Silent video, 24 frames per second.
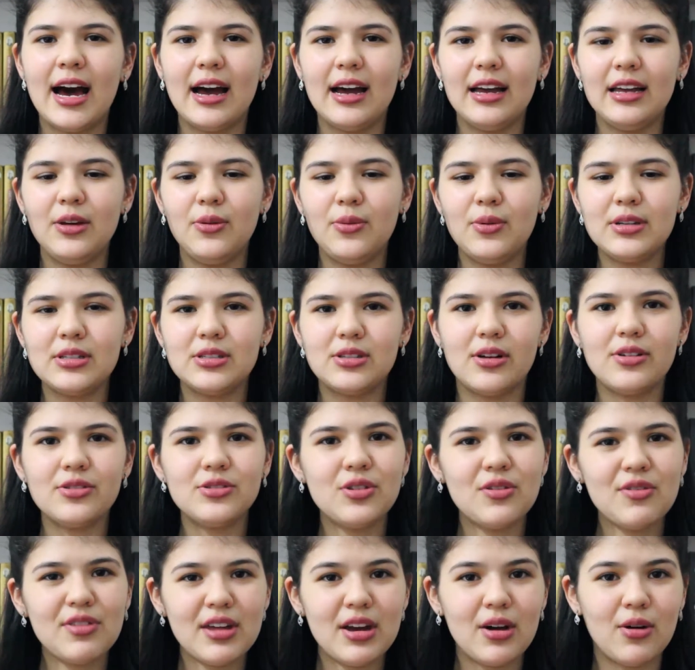it was
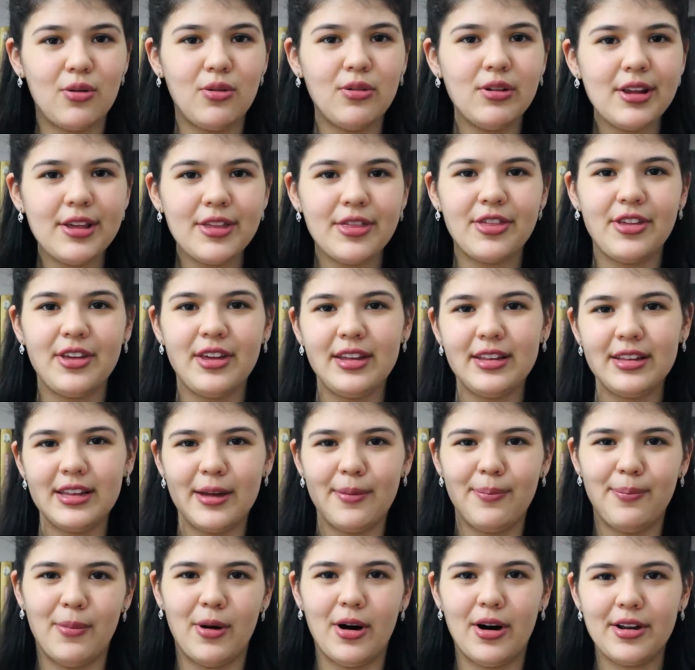also the only thing
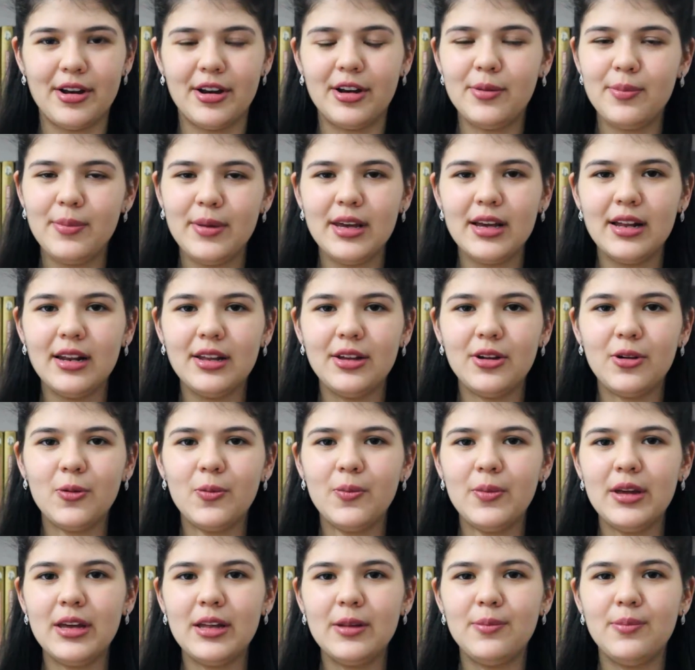that bothered me a little
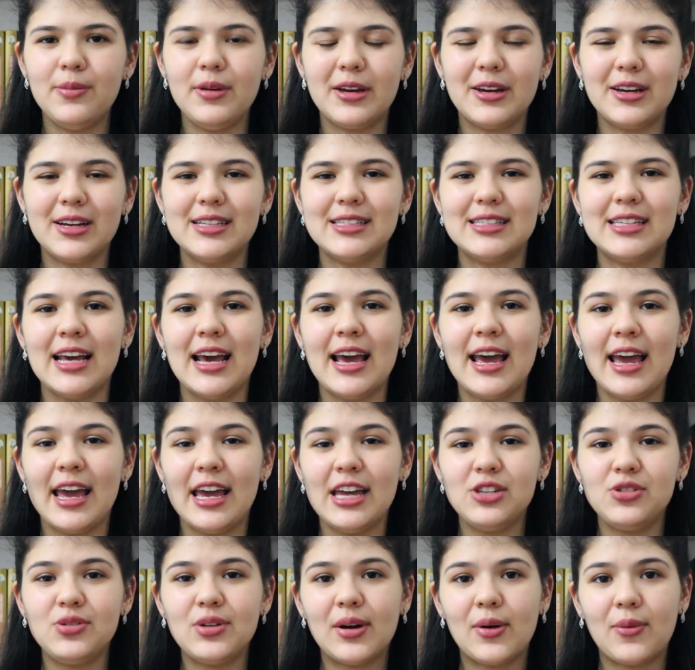bit because
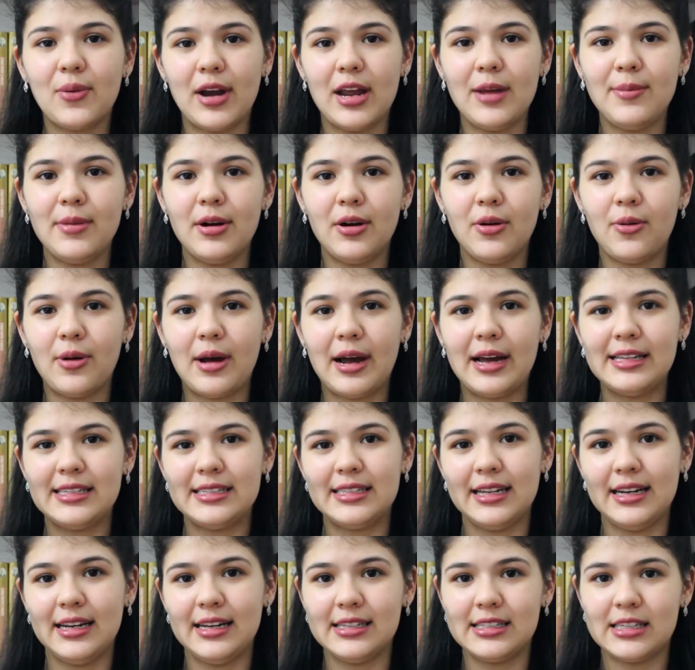Andrea Kramer writes
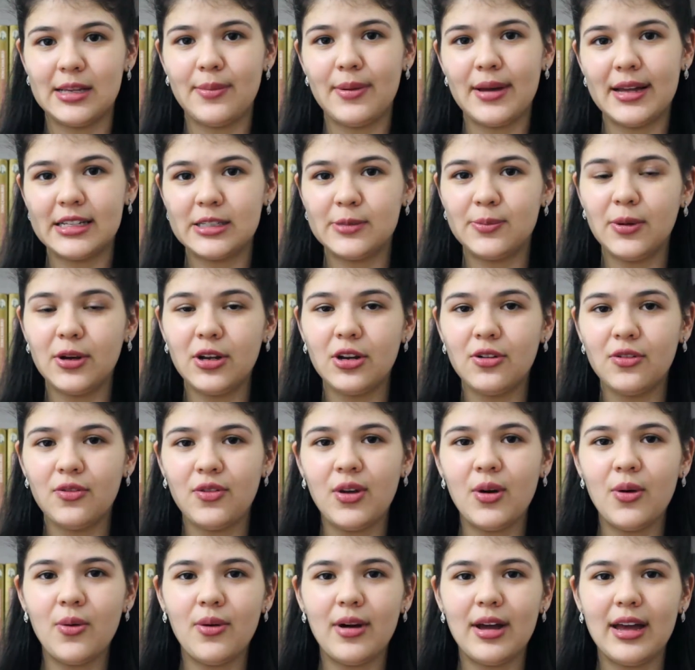Elizabeth's point of
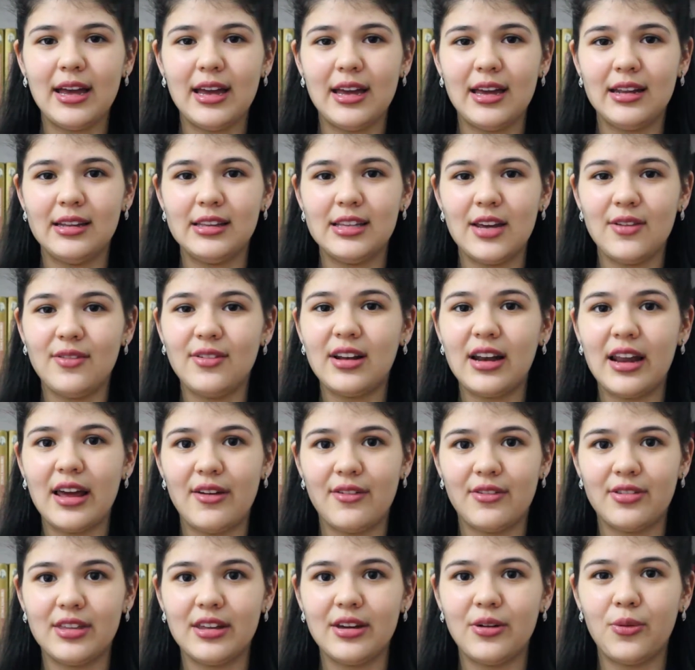view and David
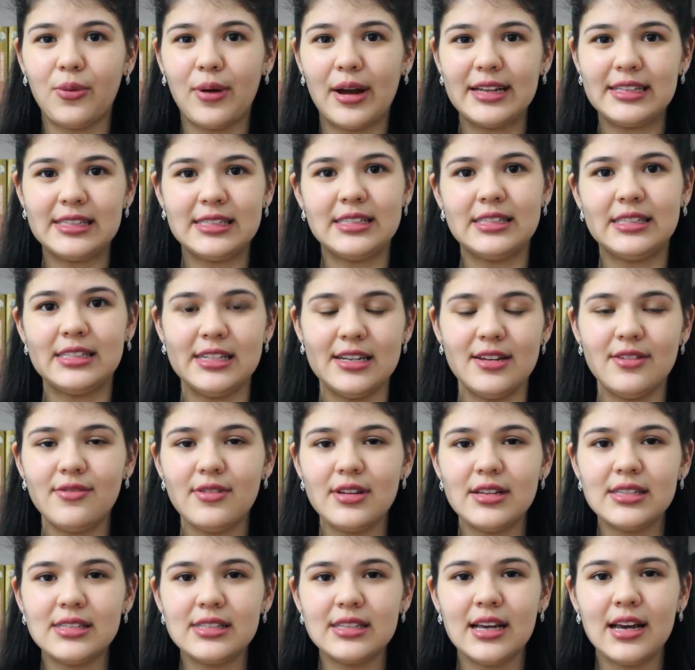Levitan writes
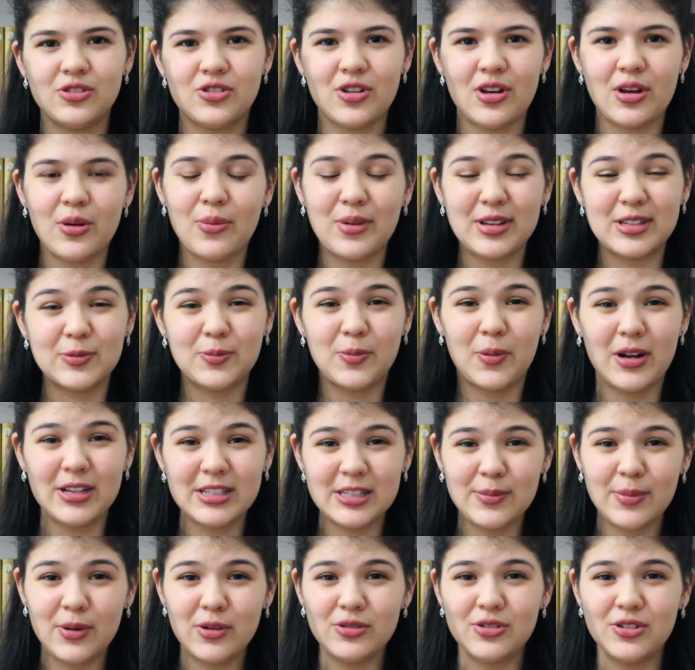Steven's, so it was
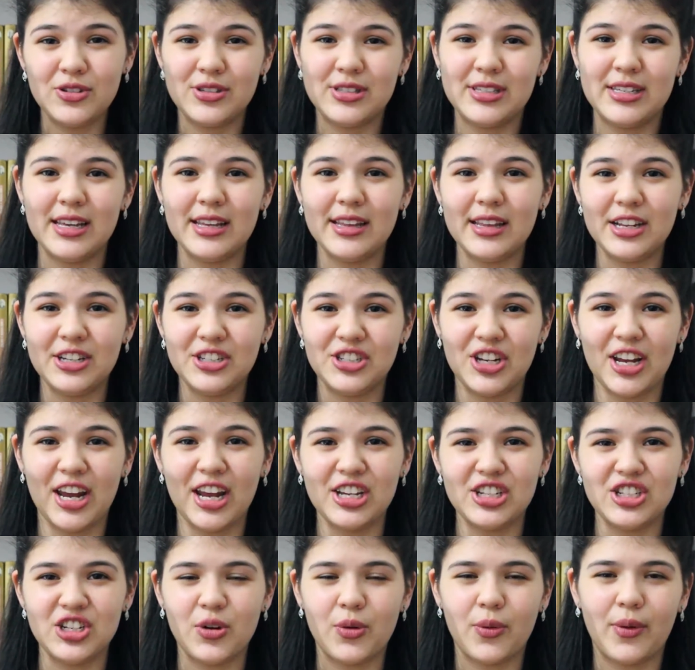possible to see the
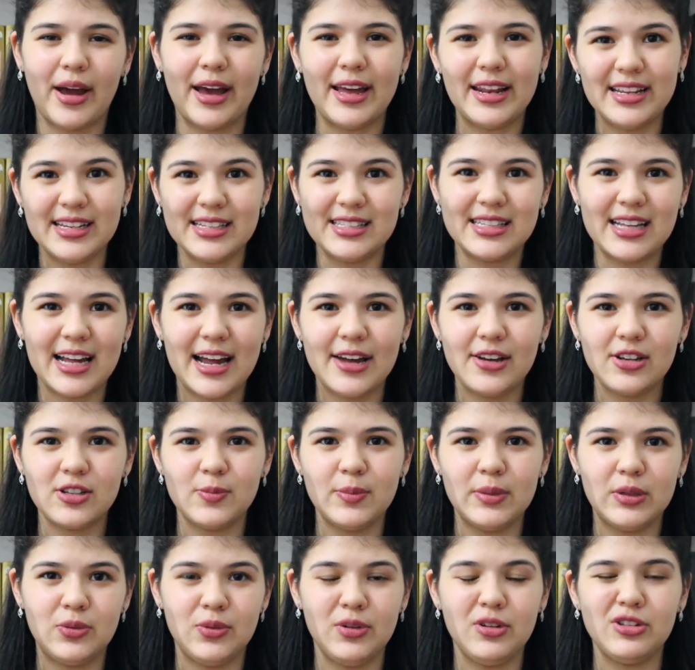change in writing styles
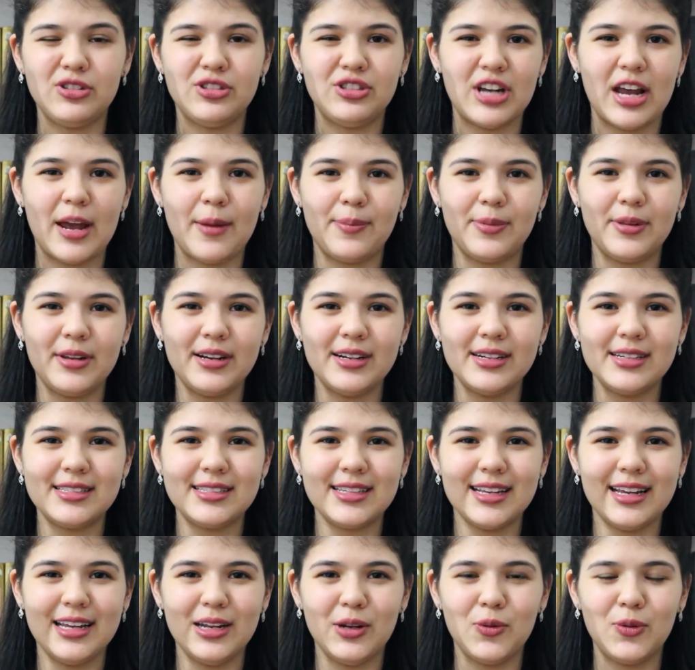between
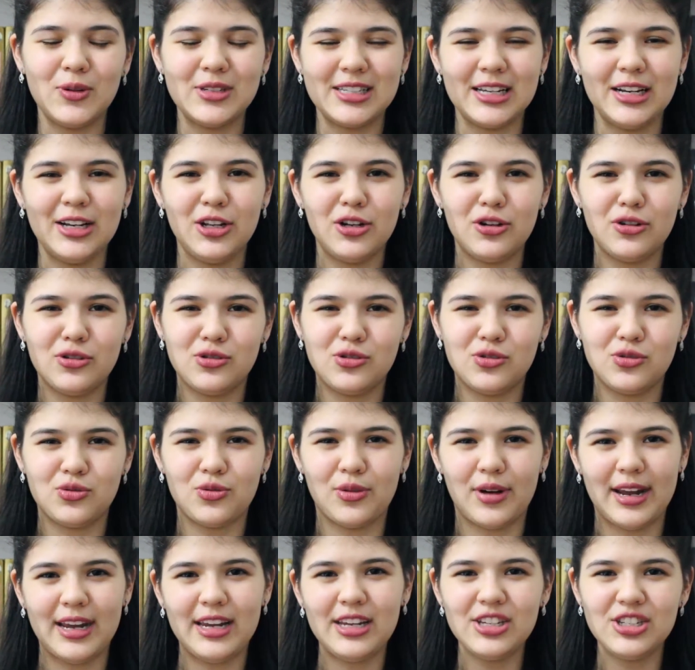chapters and it was a little
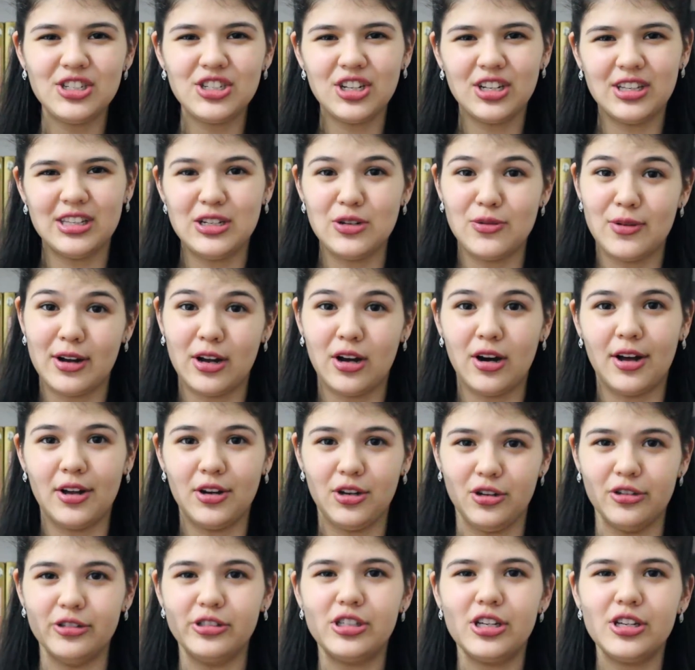strange until I
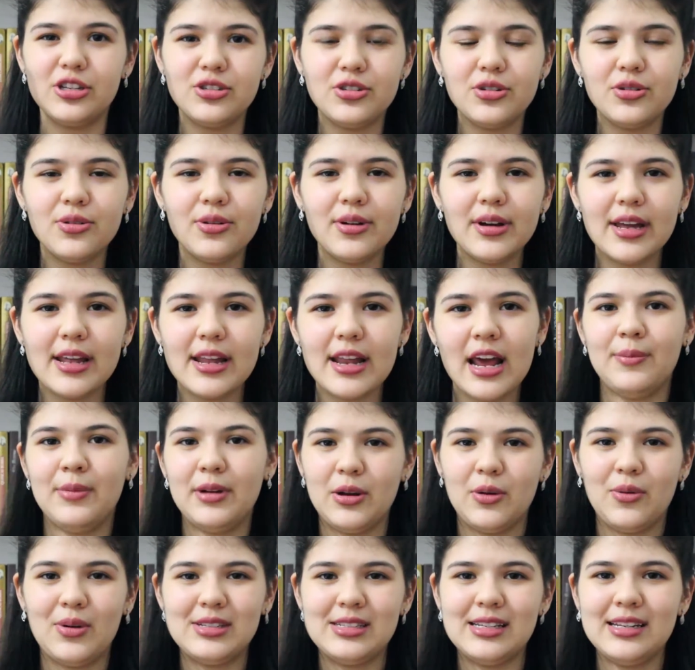got used to it,
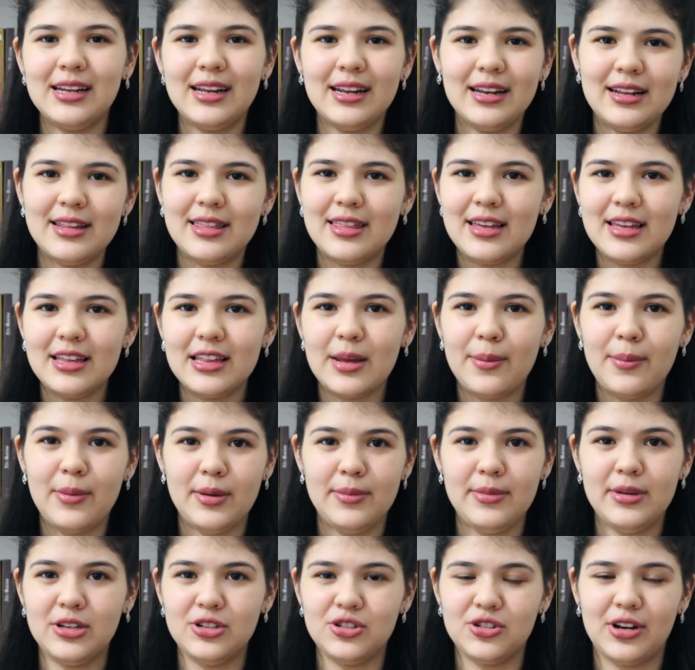but it wasn't anything that
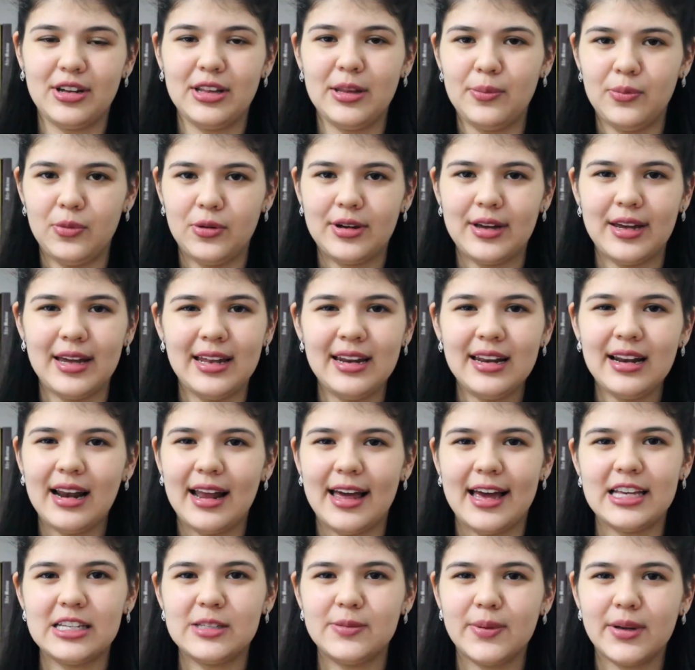made me enjoy the book any
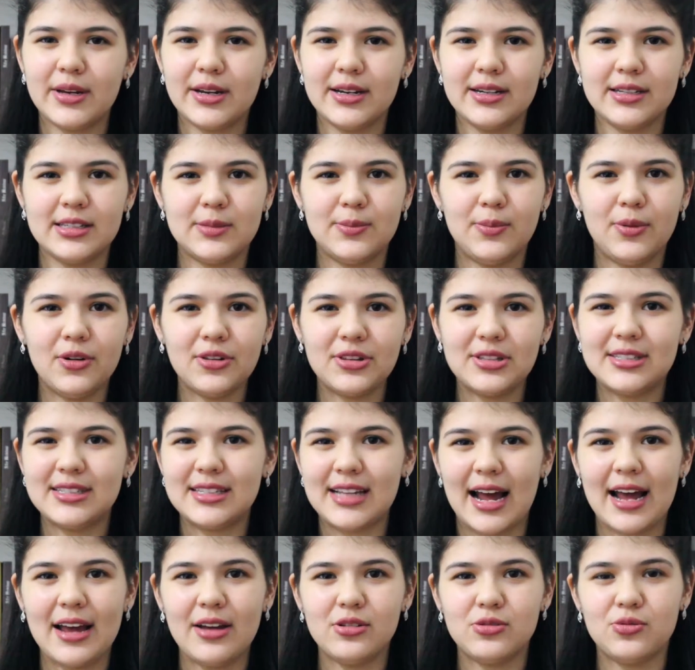less because both
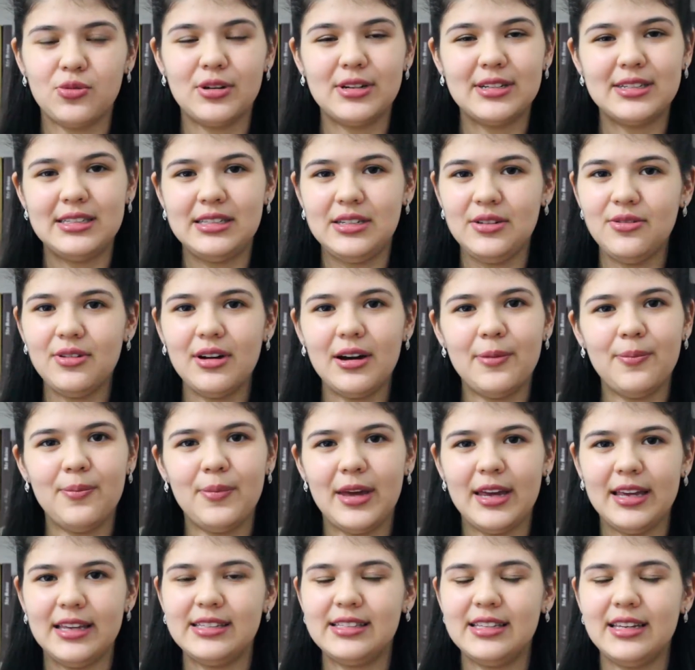styles were still
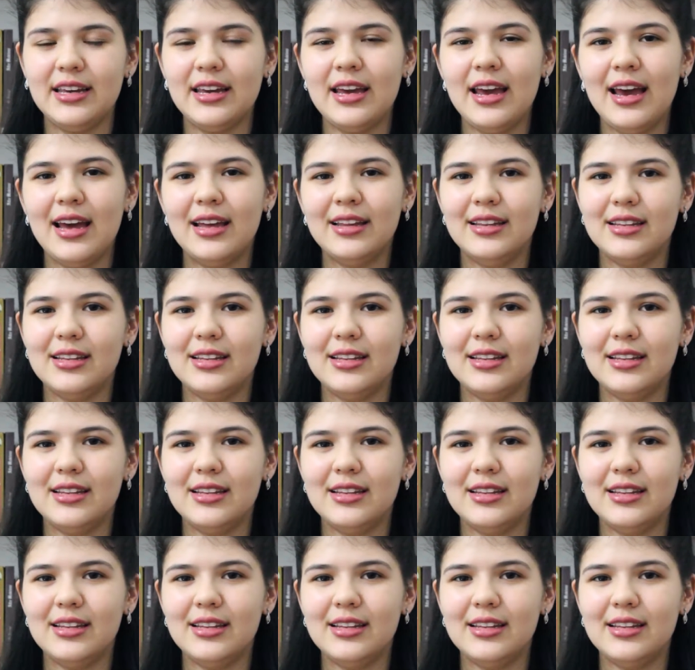amazing.